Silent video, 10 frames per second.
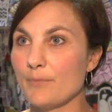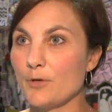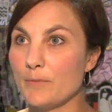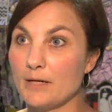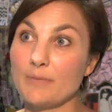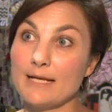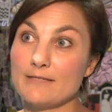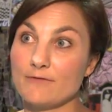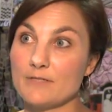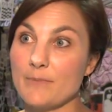permanent
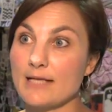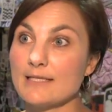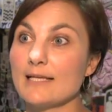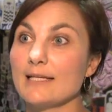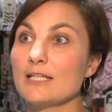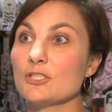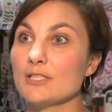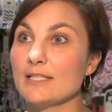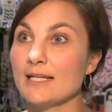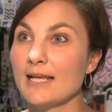place for his Banksy
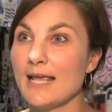collection